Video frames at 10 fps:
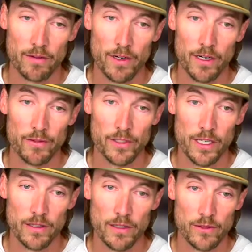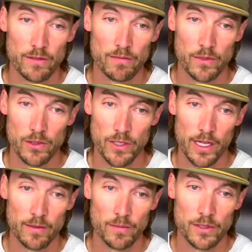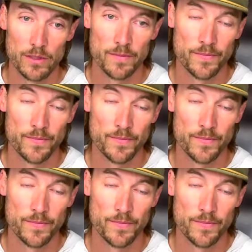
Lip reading: of our efforts on those items.